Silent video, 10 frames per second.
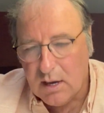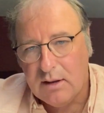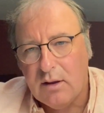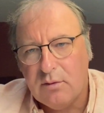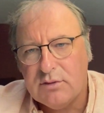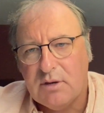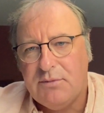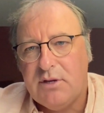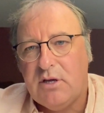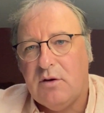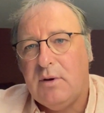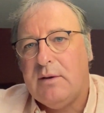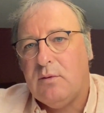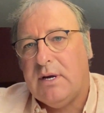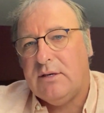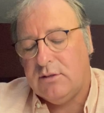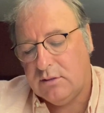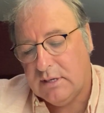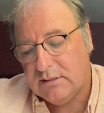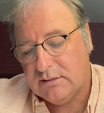and something you might want to
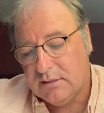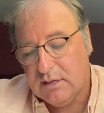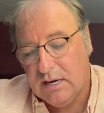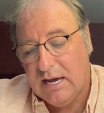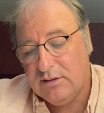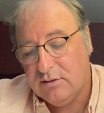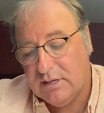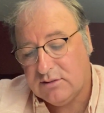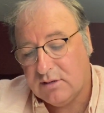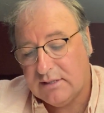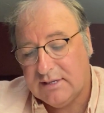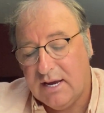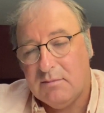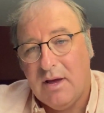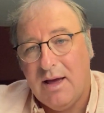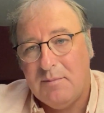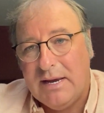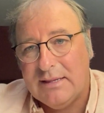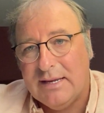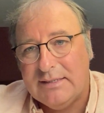do is, I do this all the time, I
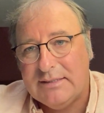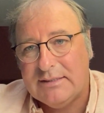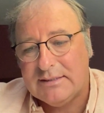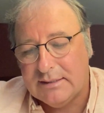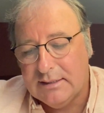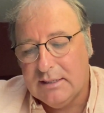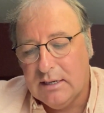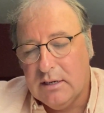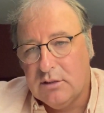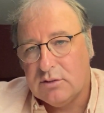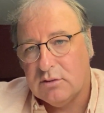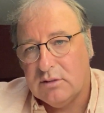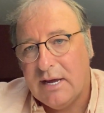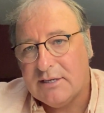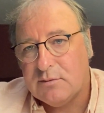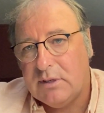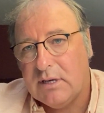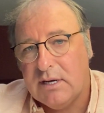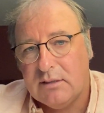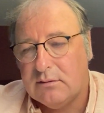make lists. So last
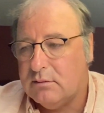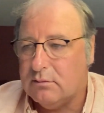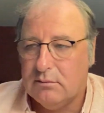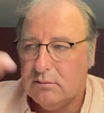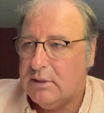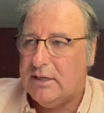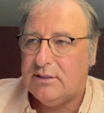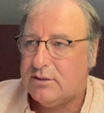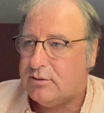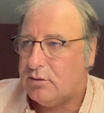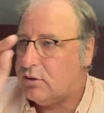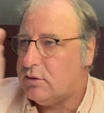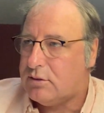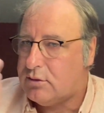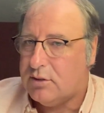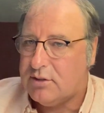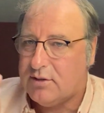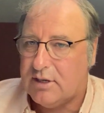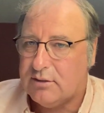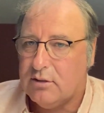week I had lists and could cross the
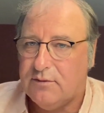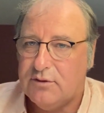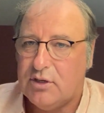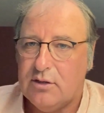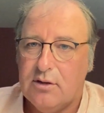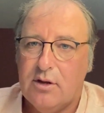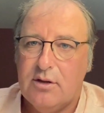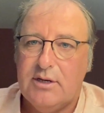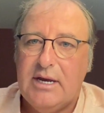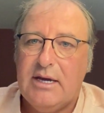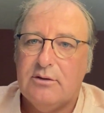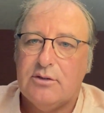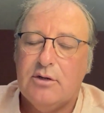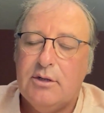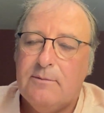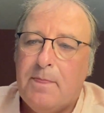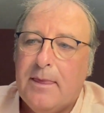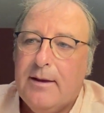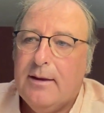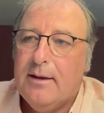things off as the day goes on.
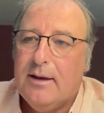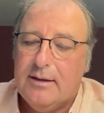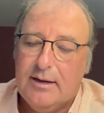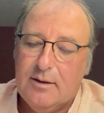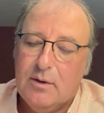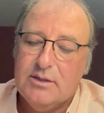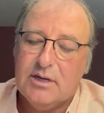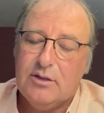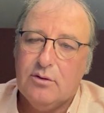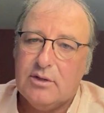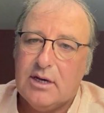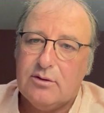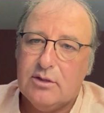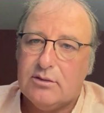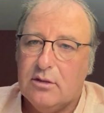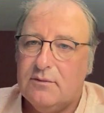And then the ones that I don't get crossed